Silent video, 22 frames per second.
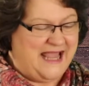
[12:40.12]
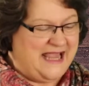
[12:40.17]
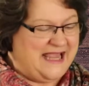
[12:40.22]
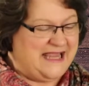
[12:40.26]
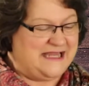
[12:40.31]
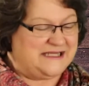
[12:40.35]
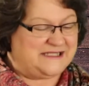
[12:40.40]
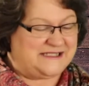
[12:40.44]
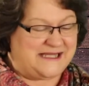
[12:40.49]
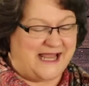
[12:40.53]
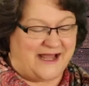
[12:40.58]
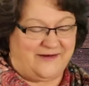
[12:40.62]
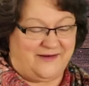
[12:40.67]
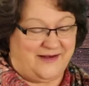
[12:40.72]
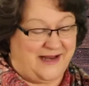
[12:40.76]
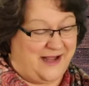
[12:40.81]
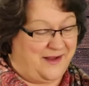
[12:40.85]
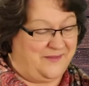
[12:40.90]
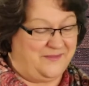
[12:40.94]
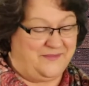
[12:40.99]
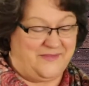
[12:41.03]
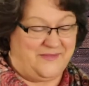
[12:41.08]
He shouted
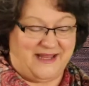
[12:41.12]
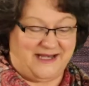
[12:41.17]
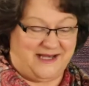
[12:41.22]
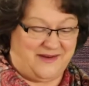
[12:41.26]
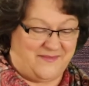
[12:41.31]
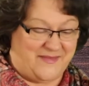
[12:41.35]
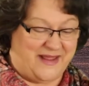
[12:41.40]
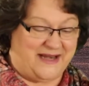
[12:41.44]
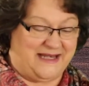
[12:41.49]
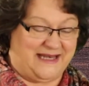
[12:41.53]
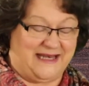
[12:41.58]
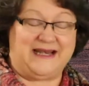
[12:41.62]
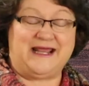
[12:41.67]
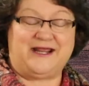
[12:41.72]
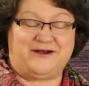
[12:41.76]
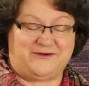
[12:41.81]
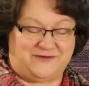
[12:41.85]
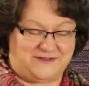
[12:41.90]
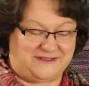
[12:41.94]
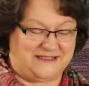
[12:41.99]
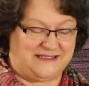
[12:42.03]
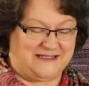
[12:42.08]
out many, many
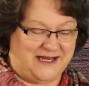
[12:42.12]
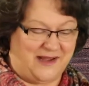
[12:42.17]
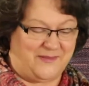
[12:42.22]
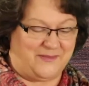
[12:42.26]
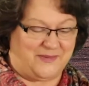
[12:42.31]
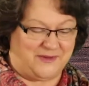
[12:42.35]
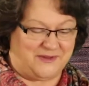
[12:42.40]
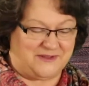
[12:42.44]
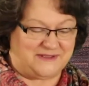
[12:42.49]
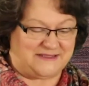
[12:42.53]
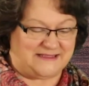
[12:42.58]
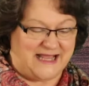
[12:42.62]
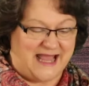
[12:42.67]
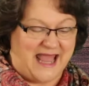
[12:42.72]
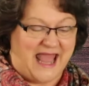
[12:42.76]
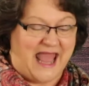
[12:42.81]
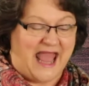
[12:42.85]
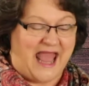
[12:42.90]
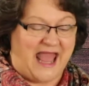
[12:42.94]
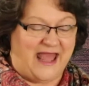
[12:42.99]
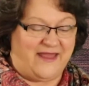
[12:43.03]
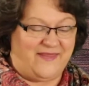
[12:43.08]
letters and numbers,
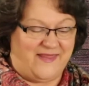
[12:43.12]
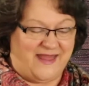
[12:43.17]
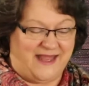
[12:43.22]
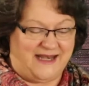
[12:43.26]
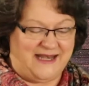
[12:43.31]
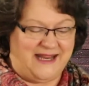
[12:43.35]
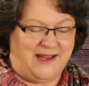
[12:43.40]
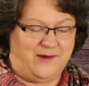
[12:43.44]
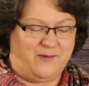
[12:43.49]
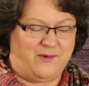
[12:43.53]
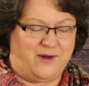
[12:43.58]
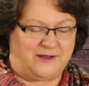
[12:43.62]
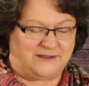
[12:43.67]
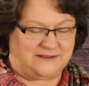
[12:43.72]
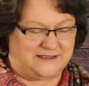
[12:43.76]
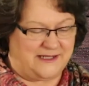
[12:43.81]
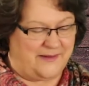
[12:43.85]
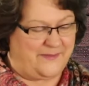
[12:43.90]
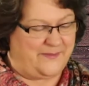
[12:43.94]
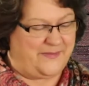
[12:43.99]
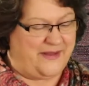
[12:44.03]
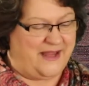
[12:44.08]
and then he walked
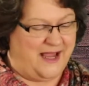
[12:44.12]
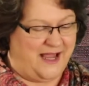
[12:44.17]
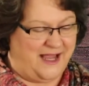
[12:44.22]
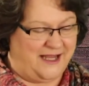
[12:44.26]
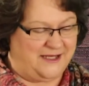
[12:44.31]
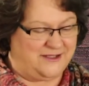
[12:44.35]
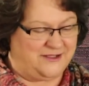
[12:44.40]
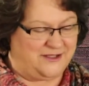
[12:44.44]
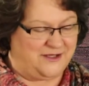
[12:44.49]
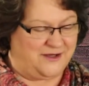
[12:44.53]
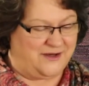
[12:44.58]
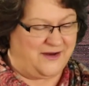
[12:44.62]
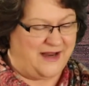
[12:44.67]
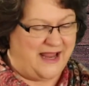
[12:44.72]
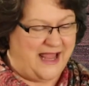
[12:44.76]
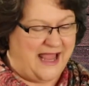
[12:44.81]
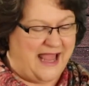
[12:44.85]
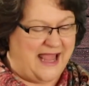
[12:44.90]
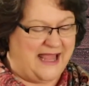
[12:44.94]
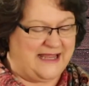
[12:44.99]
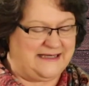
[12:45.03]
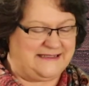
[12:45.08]
up behind her,
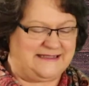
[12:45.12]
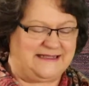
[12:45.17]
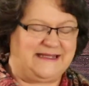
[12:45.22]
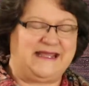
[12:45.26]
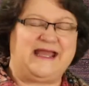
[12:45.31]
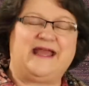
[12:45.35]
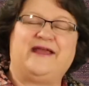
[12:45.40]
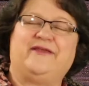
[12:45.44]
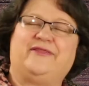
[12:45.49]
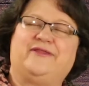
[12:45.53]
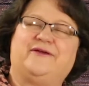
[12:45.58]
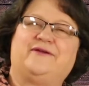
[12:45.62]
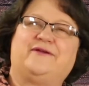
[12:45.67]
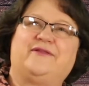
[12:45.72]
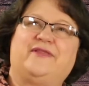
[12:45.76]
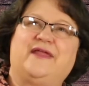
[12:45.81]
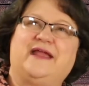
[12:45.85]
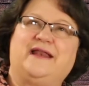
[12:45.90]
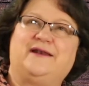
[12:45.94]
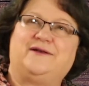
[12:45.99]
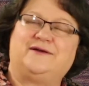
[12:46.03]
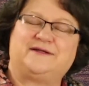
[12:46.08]
and together
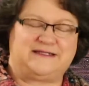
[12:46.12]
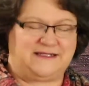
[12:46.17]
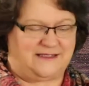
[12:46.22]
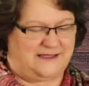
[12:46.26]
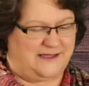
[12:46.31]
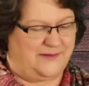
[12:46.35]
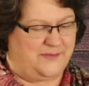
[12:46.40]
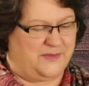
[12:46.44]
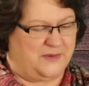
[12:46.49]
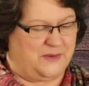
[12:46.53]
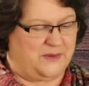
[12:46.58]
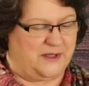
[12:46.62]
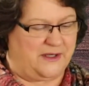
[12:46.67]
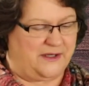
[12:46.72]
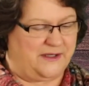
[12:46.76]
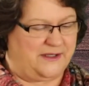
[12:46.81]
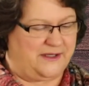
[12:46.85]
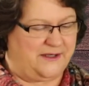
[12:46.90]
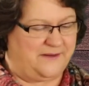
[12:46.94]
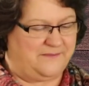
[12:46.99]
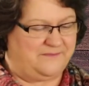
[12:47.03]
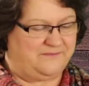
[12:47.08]
they looked at the
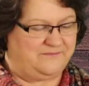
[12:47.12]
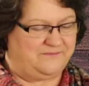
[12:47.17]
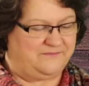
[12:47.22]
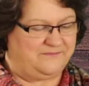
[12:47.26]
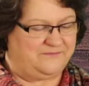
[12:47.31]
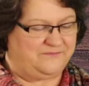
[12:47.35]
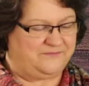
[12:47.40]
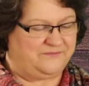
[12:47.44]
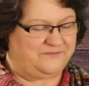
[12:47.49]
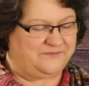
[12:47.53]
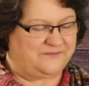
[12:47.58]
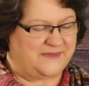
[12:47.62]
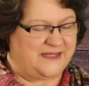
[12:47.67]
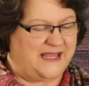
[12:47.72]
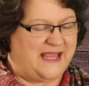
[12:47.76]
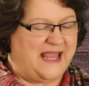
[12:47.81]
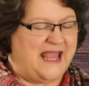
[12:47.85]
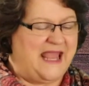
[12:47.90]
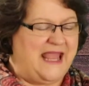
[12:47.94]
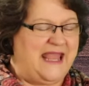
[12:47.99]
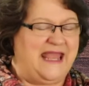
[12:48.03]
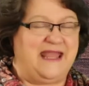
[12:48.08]
board.
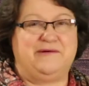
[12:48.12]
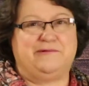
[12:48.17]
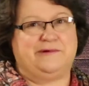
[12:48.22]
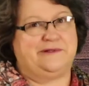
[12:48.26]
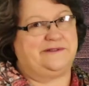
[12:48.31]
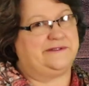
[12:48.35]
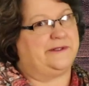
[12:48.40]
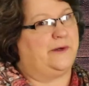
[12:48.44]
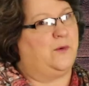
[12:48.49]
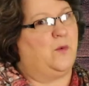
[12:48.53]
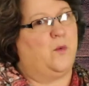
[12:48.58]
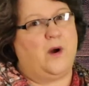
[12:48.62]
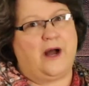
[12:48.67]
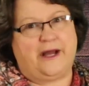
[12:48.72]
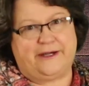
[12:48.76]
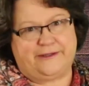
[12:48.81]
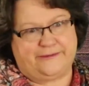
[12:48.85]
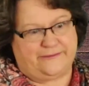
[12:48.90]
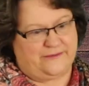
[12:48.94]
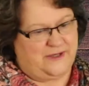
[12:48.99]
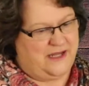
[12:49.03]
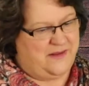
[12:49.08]
It was a
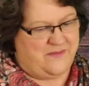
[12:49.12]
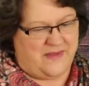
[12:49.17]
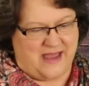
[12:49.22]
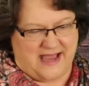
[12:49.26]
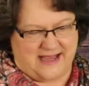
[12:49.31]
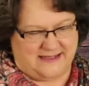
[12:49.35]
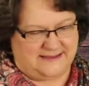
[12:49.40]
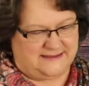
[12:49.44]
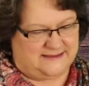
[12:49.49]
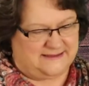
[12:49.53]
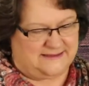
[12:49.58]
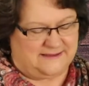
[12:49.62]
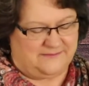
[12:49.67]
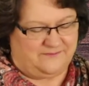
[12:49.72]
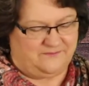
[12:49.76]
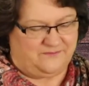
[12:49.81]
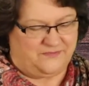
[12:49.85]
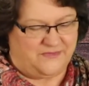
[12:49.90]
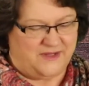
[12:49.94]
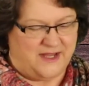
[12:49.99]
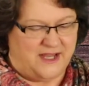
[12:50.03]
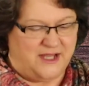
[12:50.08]
watery mess.
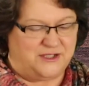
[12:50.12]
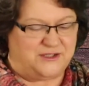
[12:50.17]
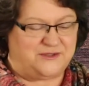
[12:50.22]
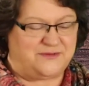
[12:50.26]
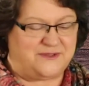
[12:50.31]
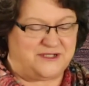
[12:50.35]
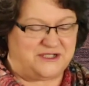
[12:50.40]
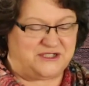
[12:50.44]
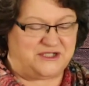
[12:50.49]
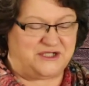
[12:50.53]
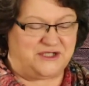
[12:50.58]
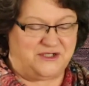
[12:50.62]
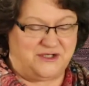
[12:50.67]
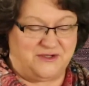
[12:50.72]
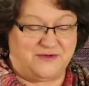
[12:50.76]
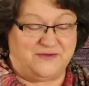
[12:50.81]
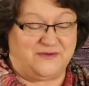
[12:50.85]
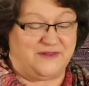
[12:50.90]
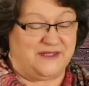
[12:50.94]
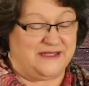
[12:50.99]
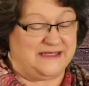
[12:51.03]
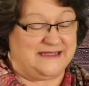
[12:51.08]
Tricia
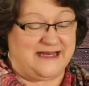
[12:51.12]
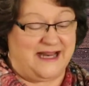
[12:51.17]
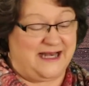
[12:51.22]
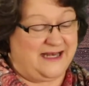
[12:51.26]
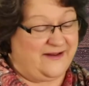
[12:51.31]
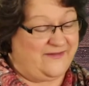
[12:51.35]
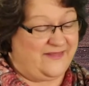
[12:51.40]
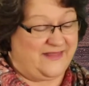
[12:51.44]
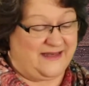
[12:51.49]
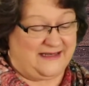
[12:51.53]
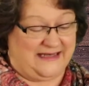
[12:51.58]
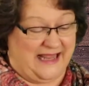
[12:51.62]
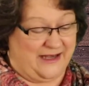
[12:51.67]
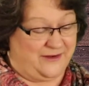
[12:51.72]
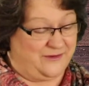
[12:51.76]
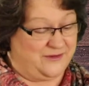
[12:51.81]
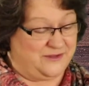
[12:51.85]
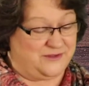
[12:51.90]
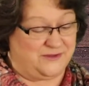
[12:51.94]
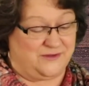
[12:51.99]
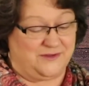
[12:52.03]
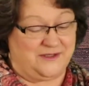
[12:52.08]
knew that none of the
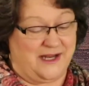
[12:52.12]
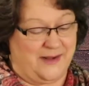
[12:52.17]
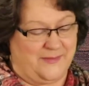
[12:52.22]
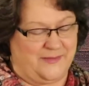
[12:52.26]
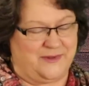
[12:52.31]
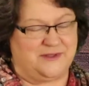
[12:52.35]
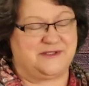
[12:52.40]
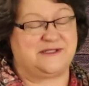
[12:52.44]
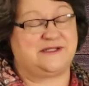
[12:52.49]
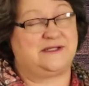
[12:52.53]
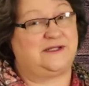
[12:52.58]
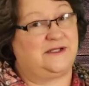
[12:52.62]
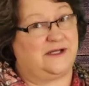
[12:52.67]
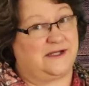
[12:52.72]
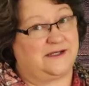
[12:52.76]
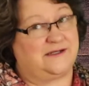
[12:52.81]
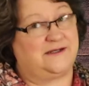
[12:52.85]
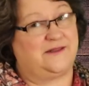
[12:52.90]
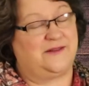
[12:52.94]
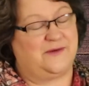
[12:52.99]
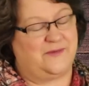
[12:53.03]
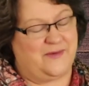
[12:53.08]
letters or numbers
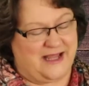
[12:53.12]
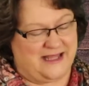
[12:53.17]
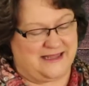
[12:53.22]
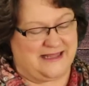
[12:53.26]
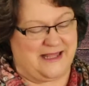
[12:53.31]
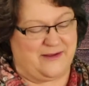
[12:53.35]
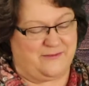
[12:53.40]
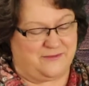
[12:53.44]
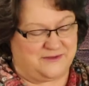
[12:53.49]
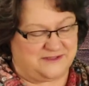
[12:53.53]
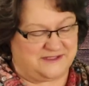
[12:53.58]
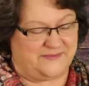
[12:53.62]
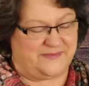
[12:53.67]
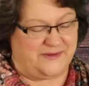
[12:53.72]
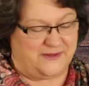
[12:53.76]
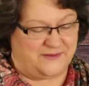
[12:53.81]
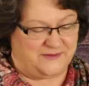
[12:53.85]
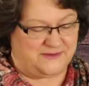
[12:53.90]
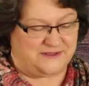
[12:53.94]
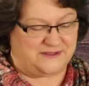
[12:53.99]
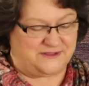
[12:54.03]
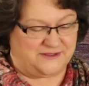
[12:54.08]
looked the way they were
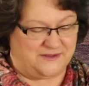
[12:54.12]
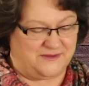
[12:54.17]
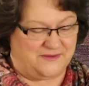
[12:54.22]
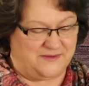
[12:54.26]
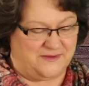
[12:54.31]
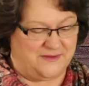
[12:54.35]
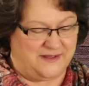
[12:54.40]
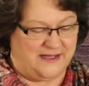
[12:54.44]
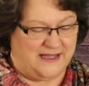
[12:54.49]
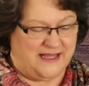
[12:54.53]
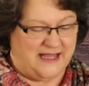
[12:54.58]
supposed to.